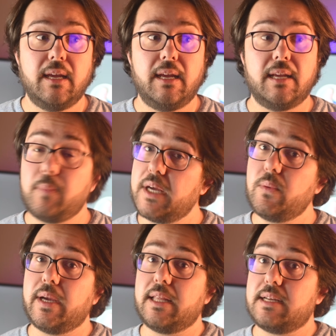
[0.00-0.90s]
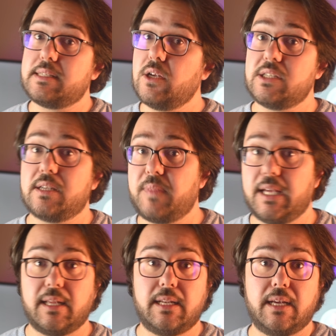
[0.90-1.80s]
And by the way, that's not
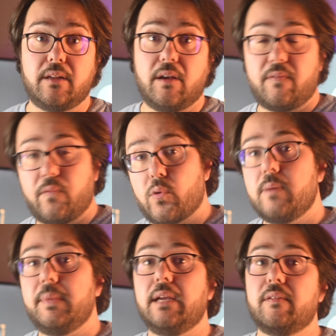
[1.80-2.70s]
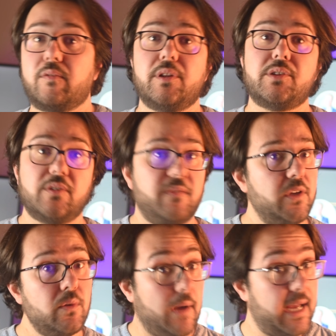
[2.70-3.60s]
something they did for me for this
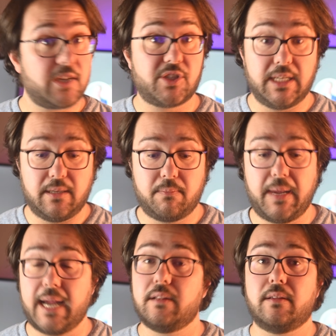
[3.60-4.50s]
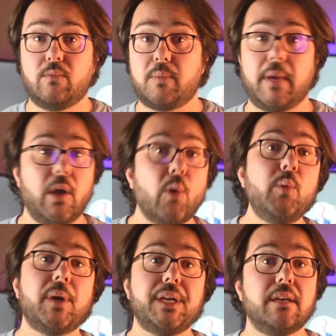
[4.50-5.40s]
review. I actually paid with my own
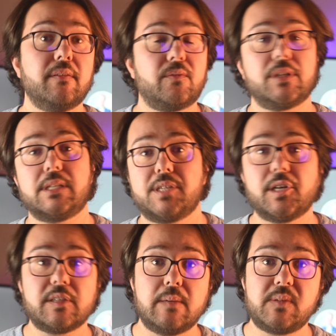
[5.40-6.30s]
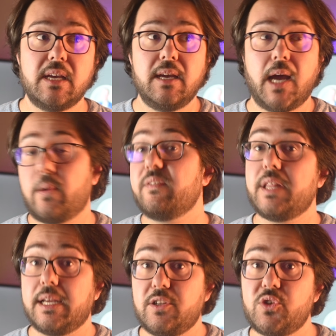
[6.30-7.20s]
money for these ear tips. However,
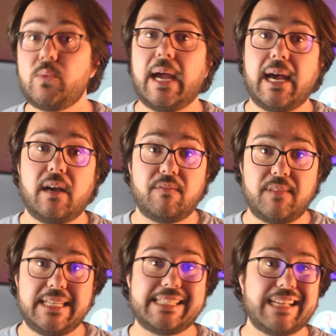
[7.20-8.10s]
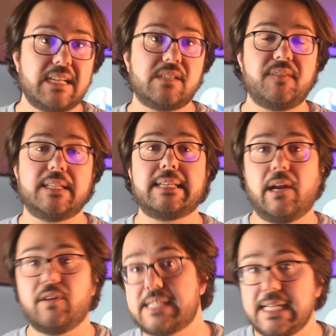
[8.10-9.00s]
they do have the size fit
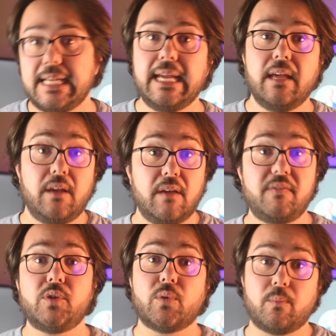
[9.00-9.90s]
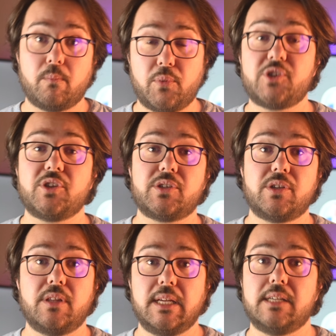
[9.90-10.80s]
guarantee. If you purchase
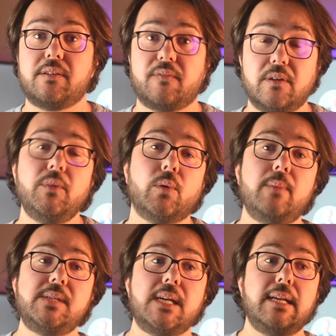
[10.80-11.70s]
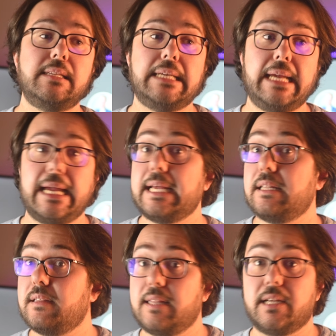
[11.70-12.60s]
these from their website
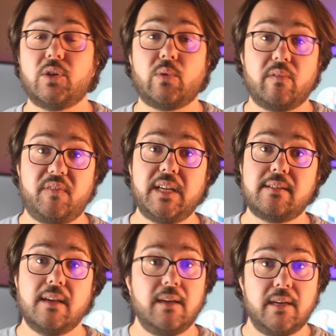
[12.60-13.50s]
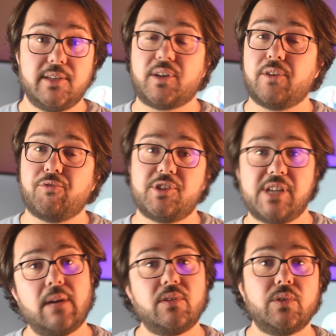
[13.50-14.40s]
and they don't fit, you can reach
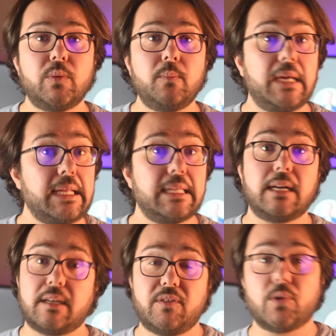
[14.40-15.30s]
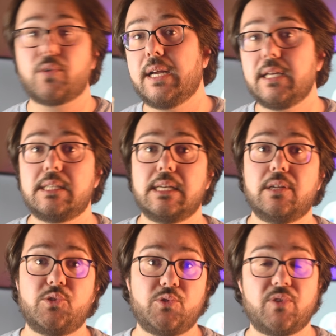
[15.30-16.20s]
out to them and they'll give you credit
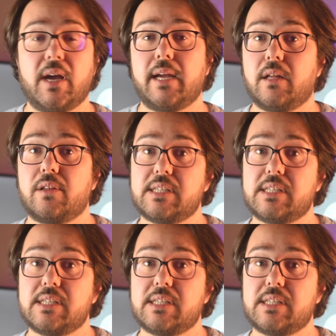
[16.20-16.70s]
to try another